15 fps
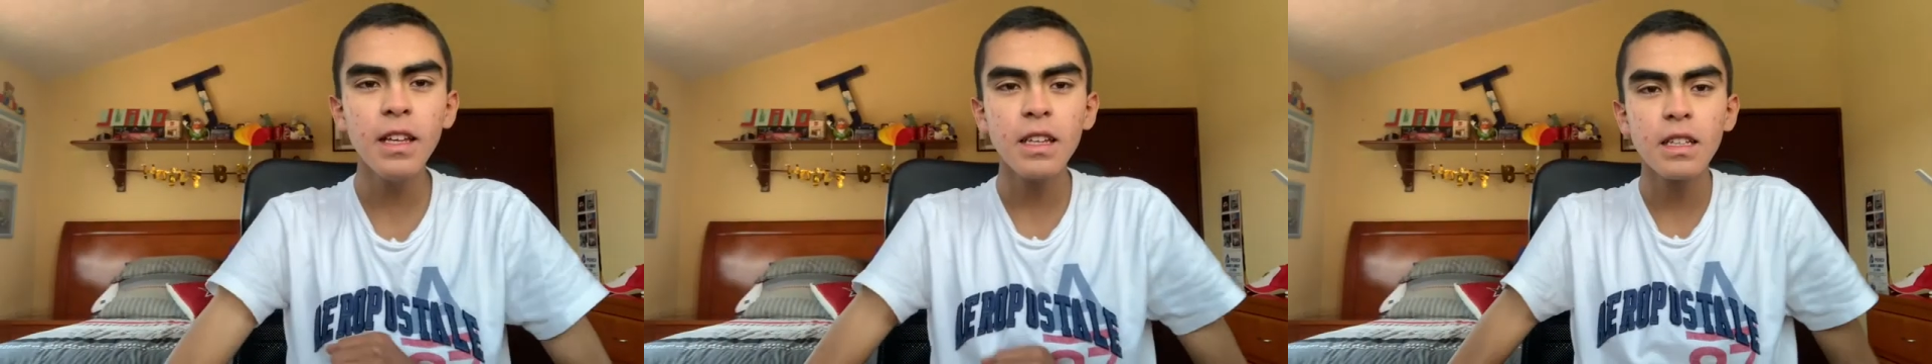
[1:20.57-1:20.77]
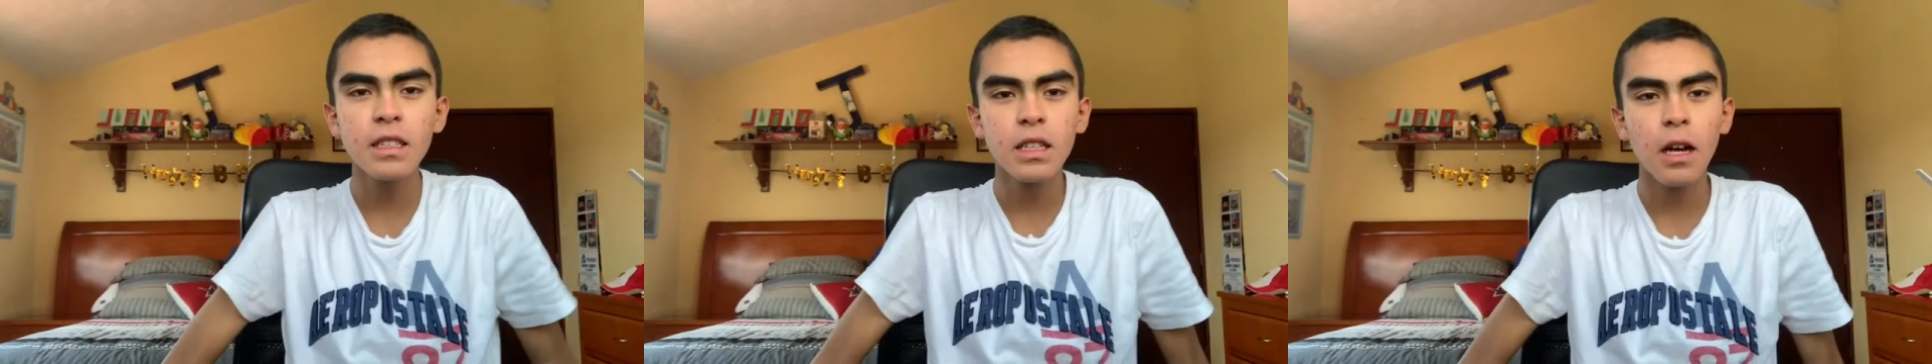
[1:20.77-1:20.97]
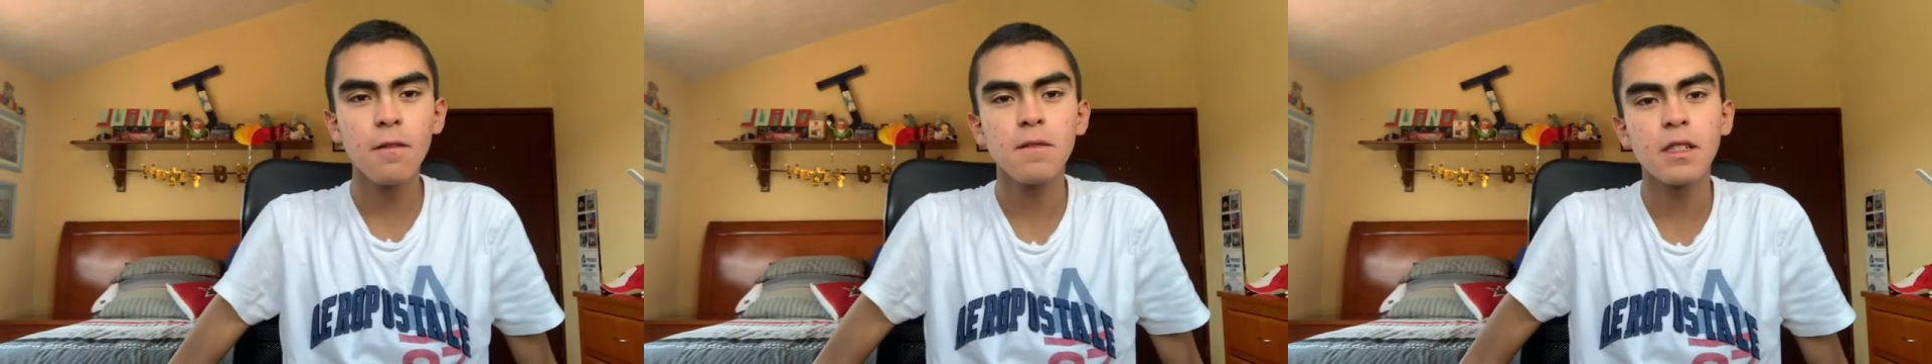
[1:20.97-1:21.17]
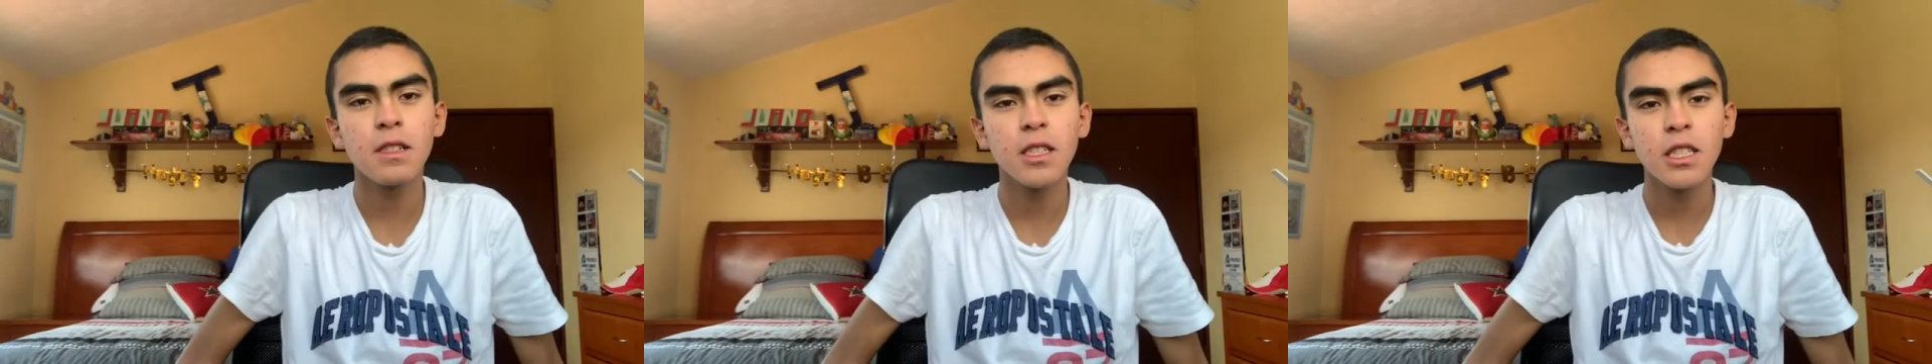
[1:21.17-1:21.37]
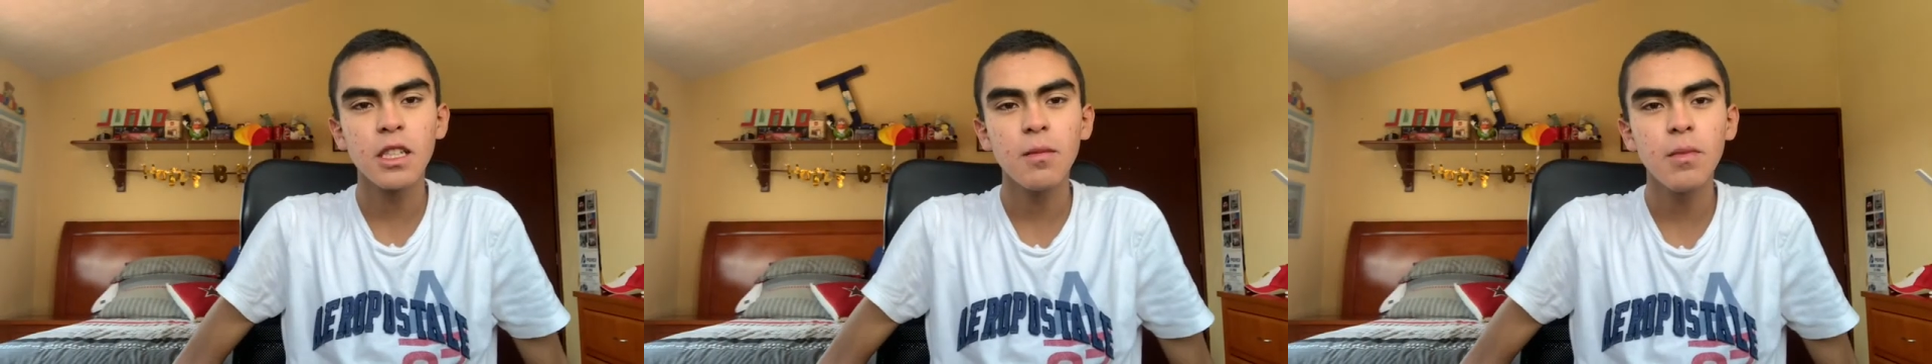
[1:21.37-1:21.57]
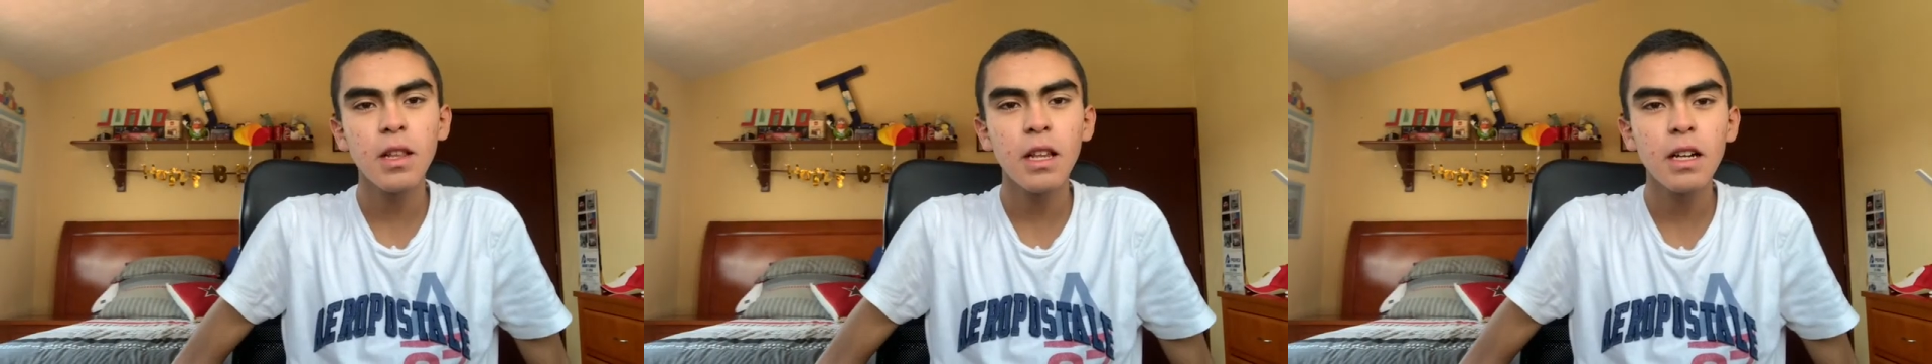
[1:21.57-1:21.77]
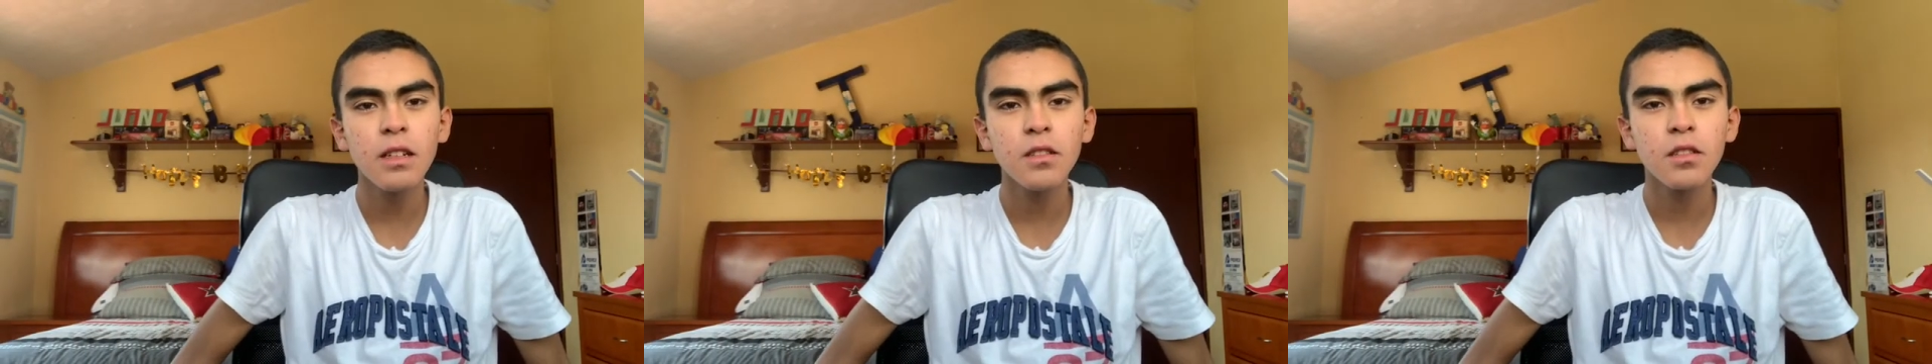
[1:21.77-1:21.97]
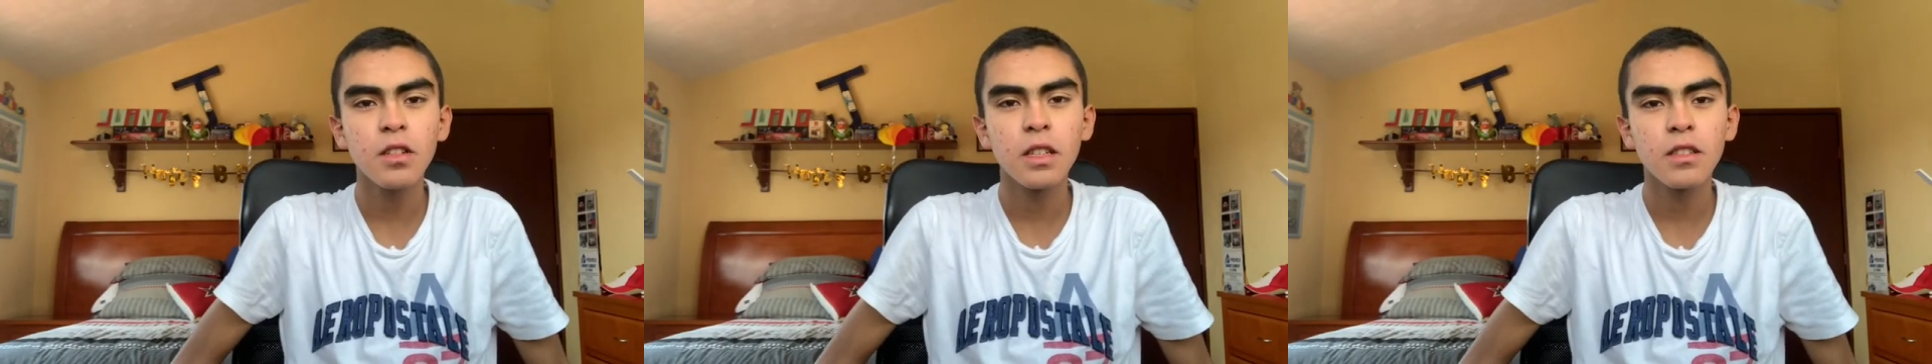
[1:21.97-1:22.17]
is often similar
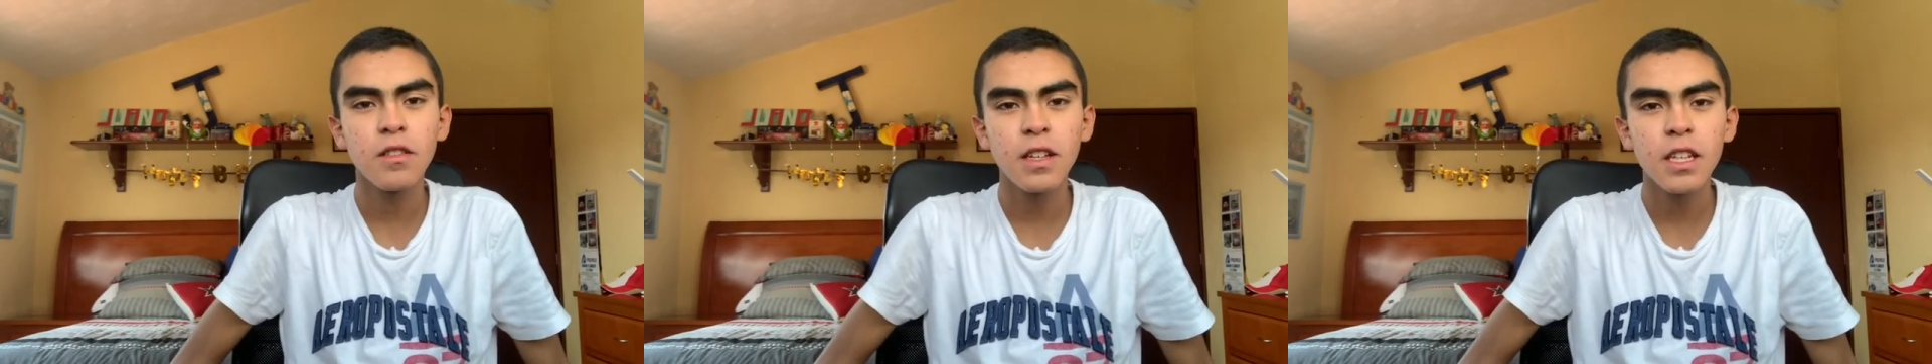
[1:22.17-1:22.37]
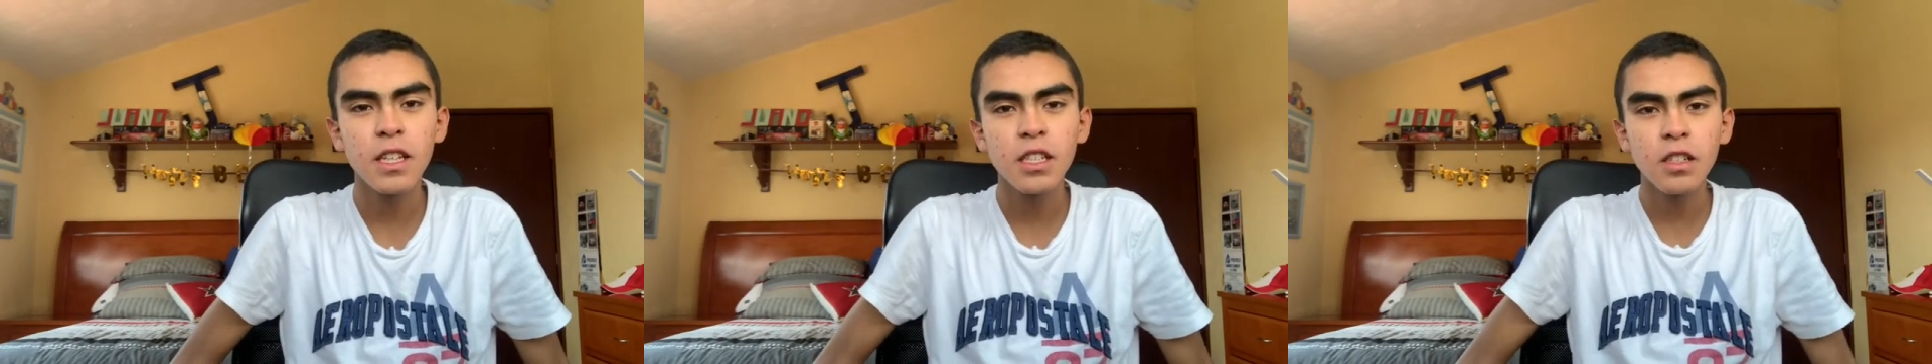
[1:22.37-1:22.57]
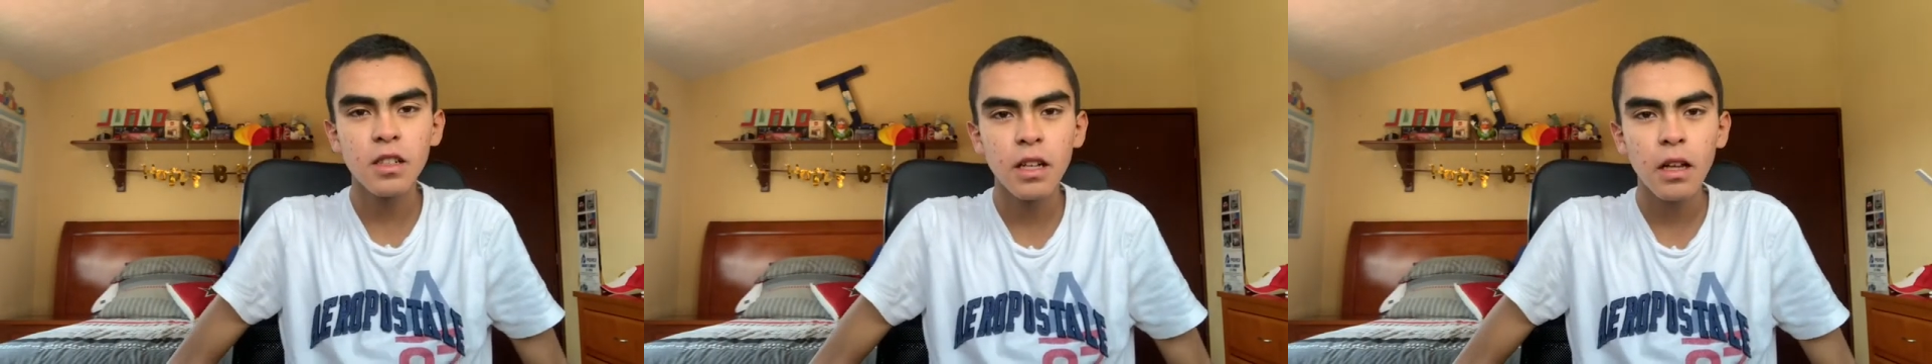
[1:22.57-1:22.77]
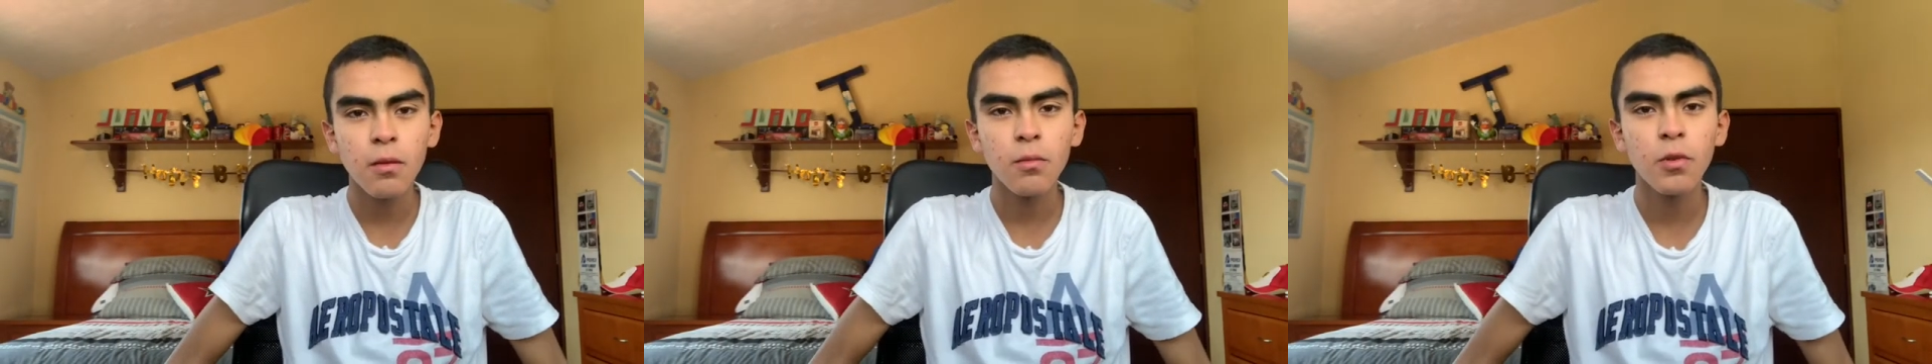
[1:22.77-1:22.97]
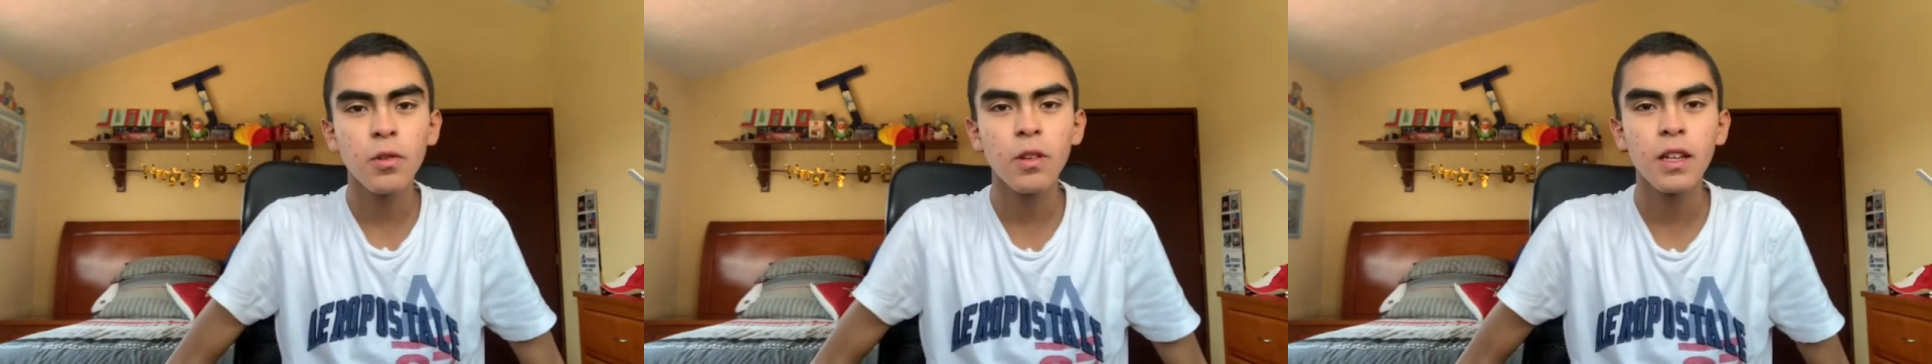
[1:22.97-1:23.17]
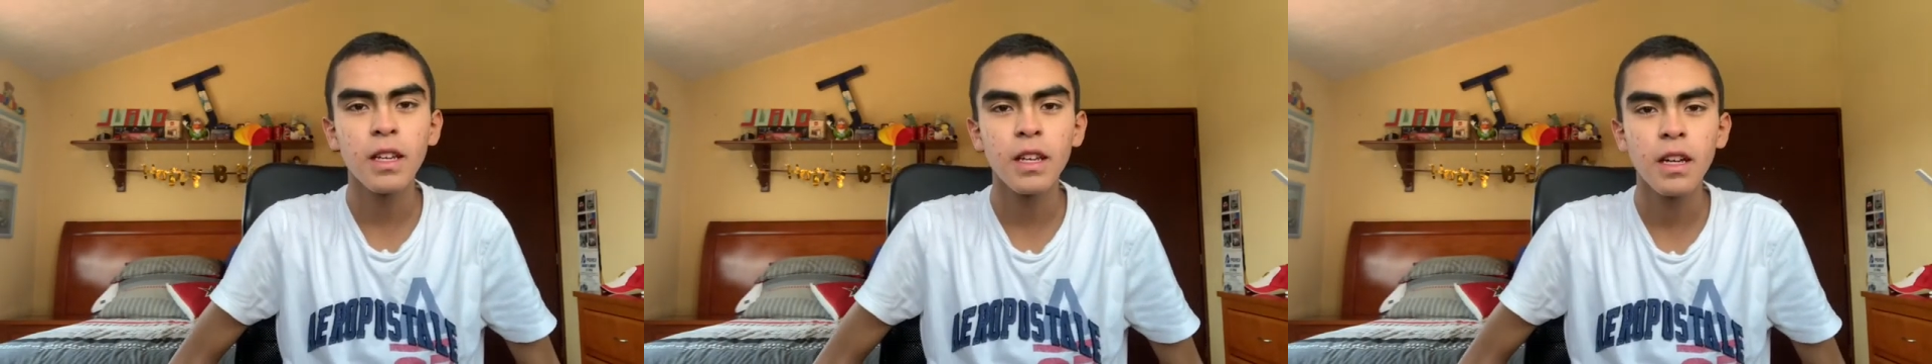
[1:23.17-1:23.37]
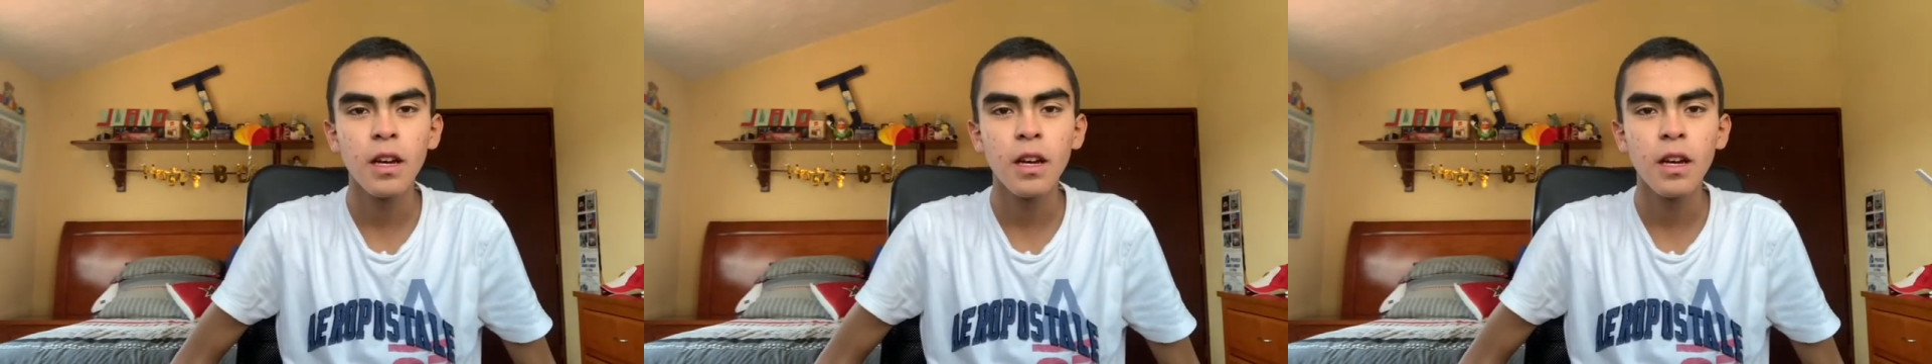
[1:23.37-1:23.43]
to a traditional bullying,